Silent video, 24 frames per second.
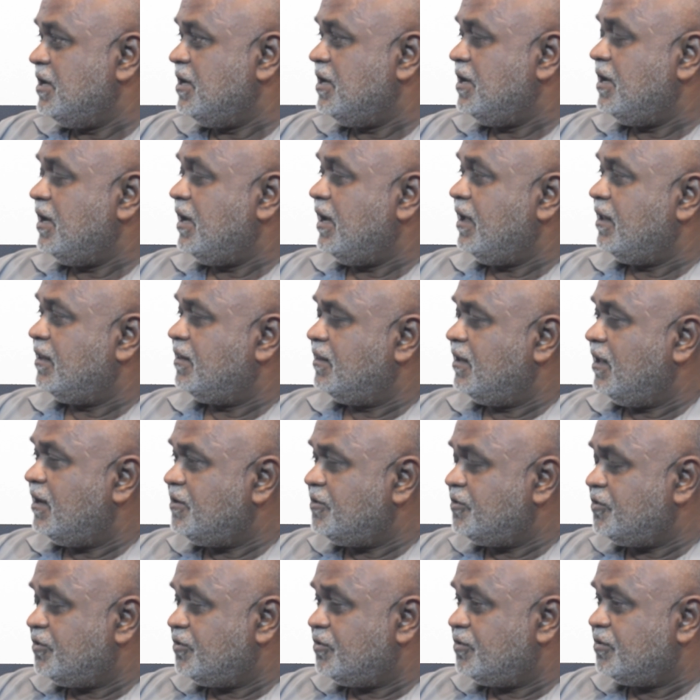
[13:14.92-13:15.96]
And that
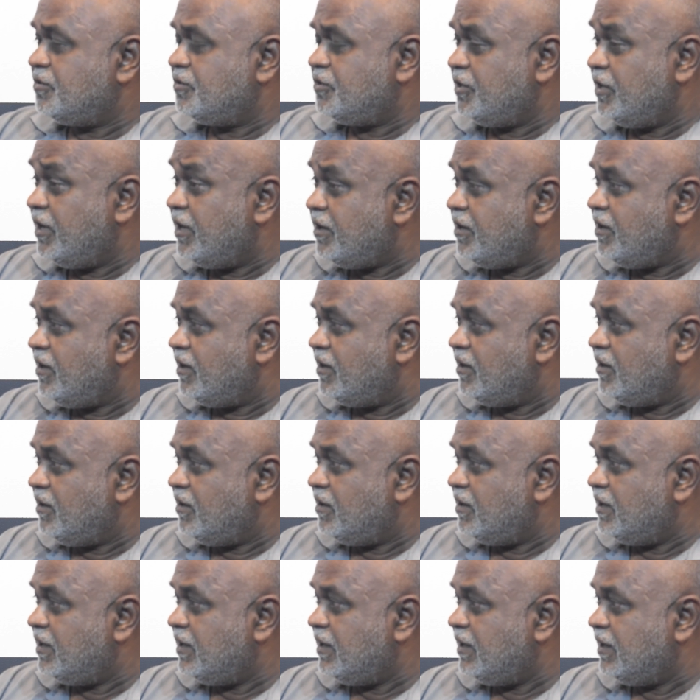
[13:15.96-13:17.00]
sharing
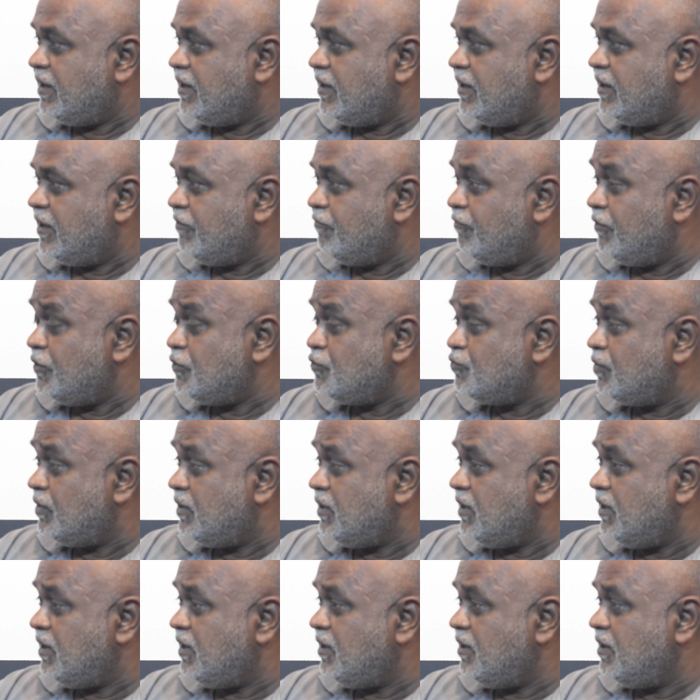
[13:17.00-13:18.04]

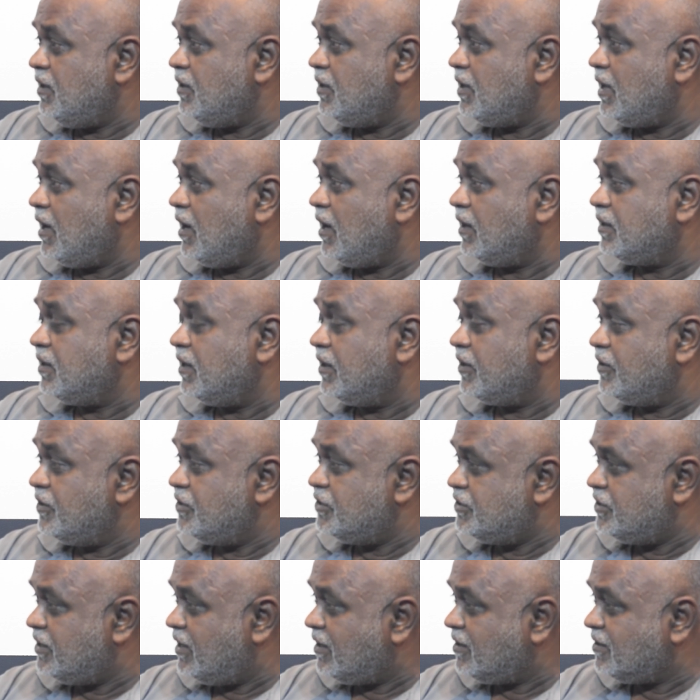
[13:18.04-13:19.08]
eventually either
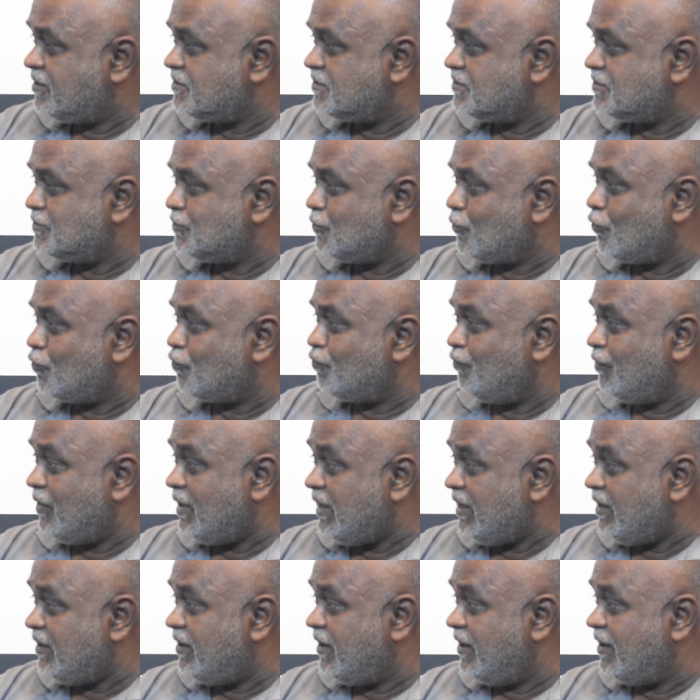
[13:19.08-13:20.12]
rejects or
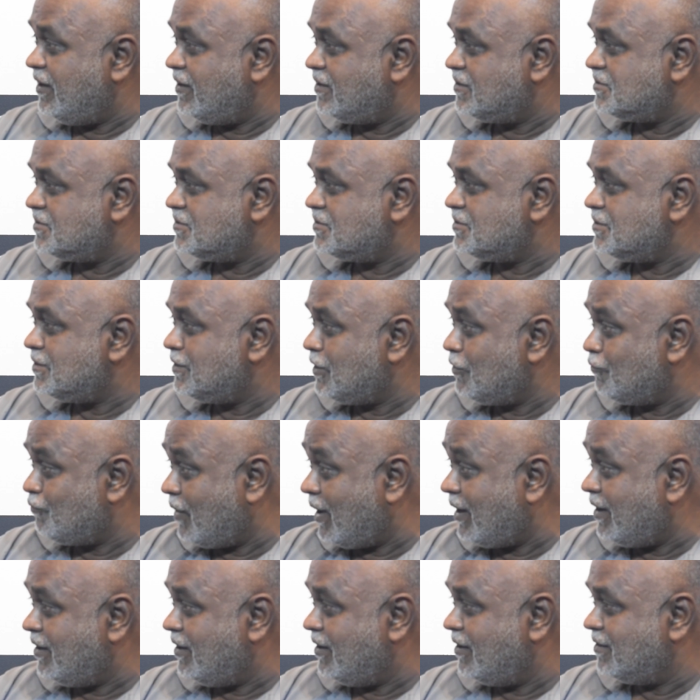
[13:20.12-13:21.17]
validates the
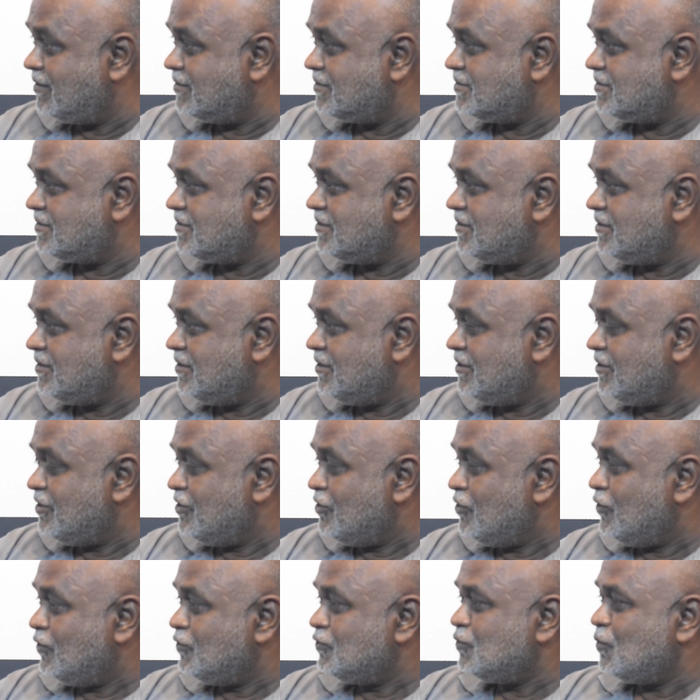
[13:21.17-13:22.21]
findings.
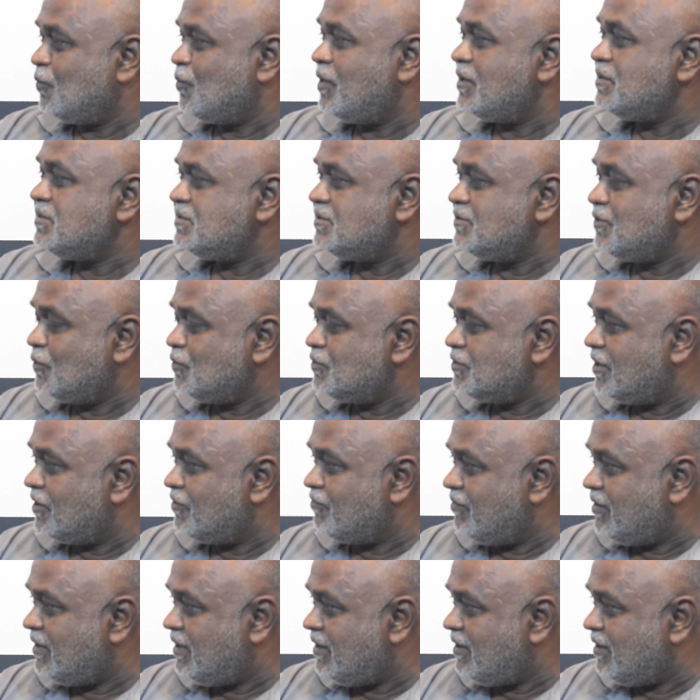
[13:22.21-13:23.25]
So once those are
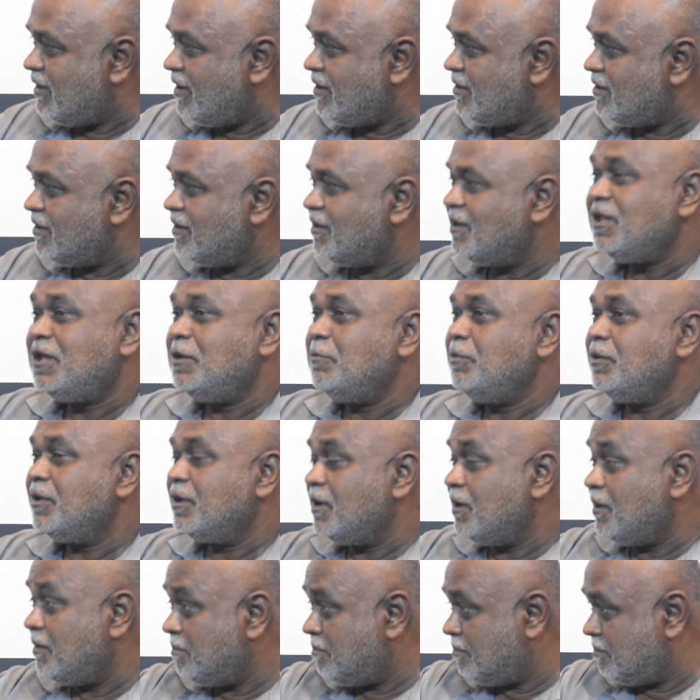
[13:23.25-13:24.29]
validated, they
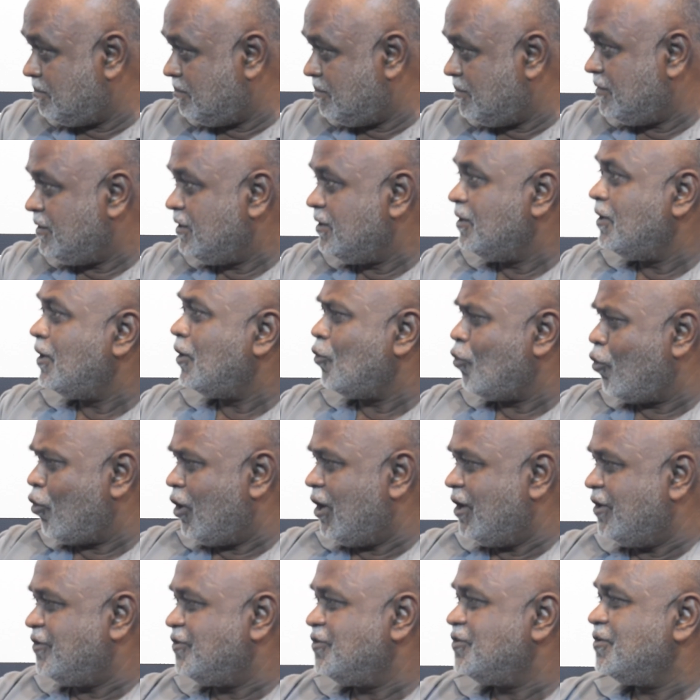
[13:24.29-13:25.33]
become
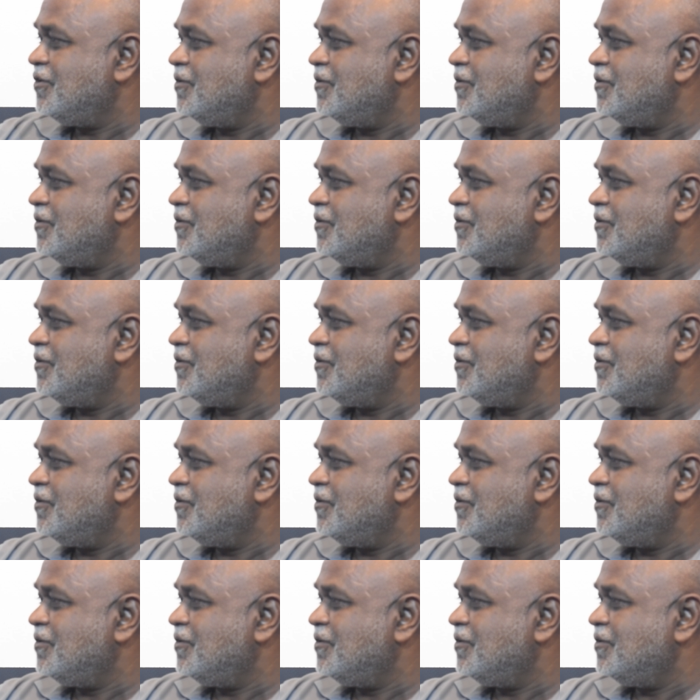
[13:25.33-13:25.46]
knowledge.